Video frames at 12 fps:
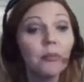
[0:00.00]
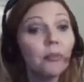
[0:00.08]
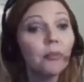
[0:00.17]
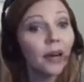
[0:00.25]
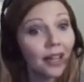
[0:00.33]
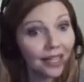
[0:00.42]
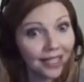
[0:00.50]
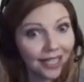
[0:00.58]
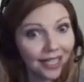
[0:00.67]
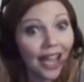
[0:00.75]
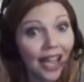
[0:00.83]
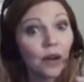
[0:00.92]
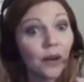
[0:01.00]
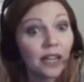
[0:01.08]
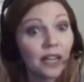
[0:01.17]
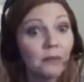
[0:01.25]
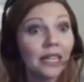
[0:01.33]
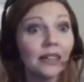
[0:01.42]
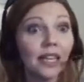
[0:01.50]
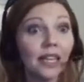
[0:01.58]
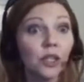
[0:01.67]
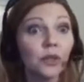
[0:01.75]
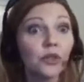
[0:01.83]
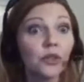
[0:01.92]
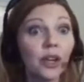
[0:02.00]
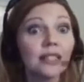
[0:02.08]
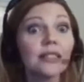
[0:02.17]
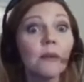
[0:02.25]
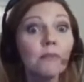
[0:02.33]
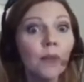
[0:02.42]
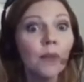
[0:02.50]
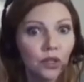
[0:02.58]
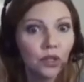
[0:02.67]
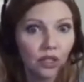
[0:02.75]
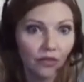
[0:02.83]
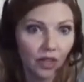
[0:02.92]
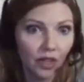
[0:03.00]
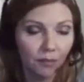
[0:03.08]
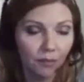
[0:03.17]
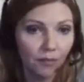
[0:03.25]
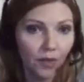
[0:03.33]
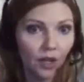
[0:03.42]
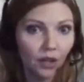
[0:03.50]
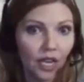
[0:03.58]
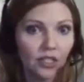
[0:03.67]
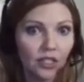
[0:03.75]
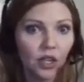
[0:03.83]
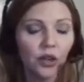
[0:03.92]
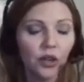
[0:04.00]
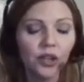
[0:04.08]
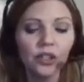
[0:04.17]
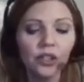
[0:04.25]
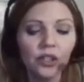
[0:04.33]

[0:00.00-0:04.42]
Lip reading: but I recommend that you address most of them. Okay, so your